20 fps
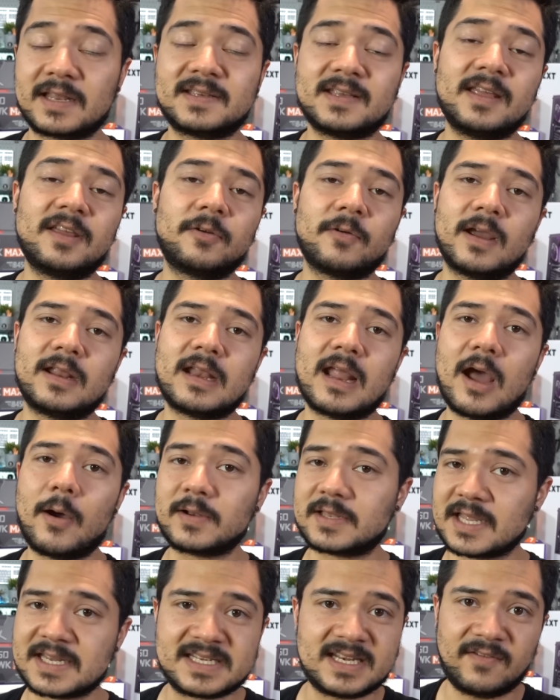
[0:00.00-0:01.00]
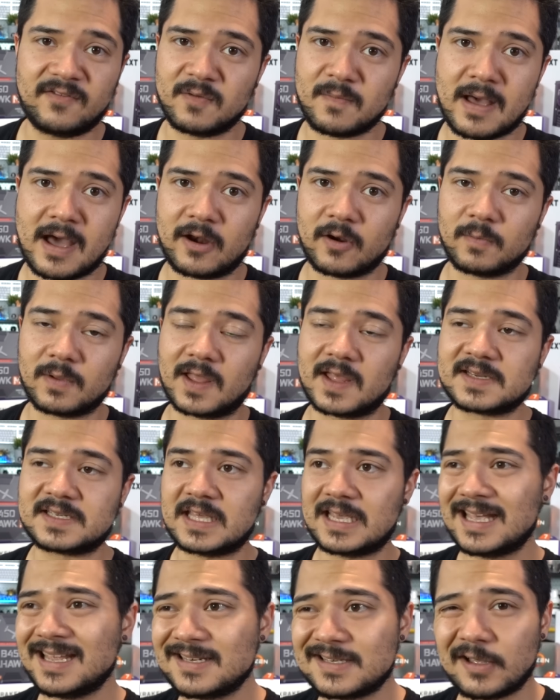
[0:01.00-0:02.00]
I can tell you right now it doesn't even matter because
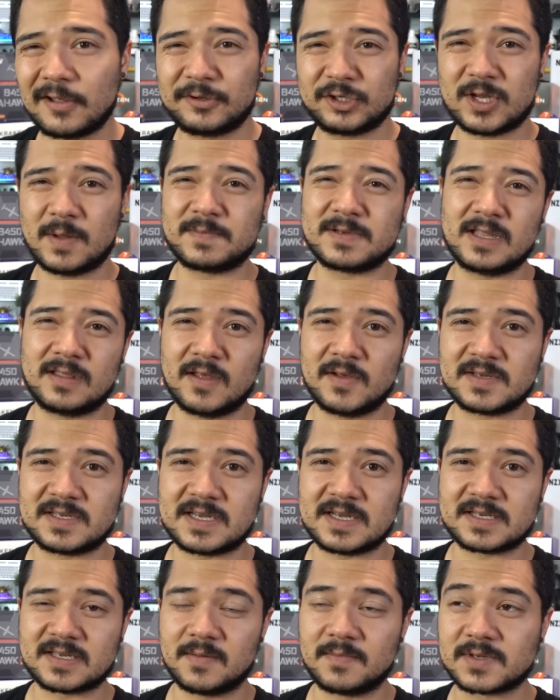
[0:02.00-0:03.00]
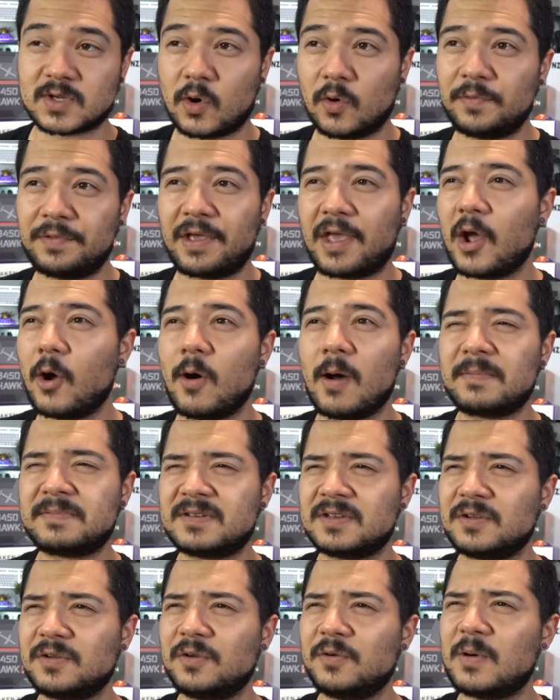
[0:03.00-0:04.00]
the Intel chips in those systems only go up
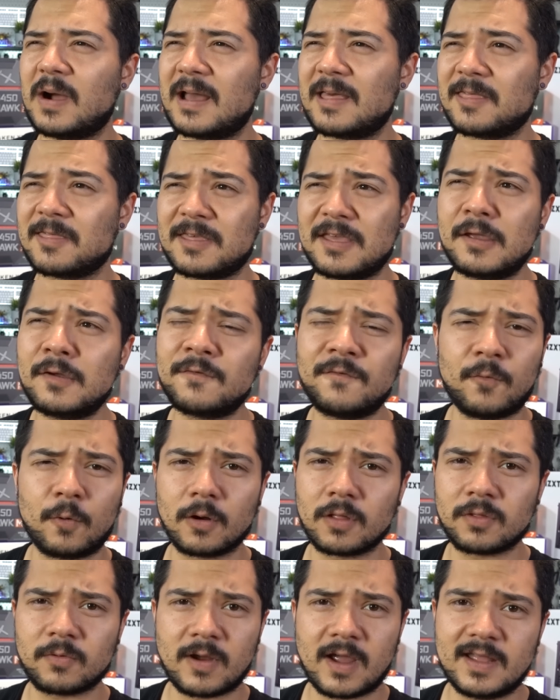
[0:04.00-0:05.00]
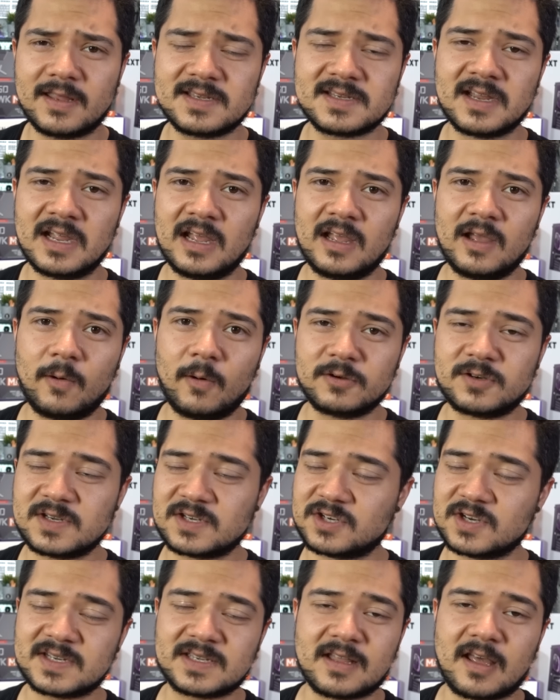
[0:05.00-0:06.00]
to, I think, four threads, which is
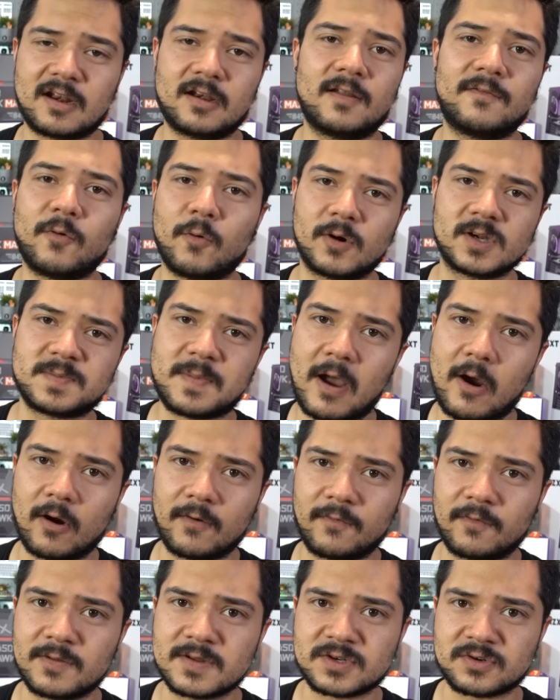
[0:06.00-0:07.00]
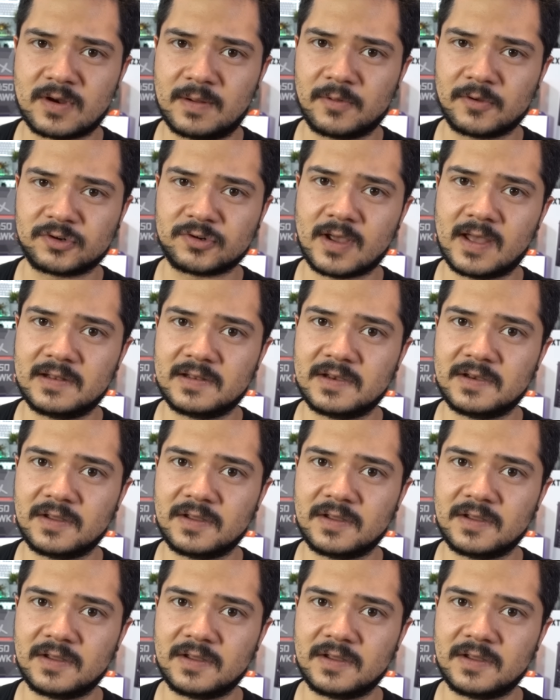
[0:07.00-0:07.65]
just not enough horsepower for the stream they're trying to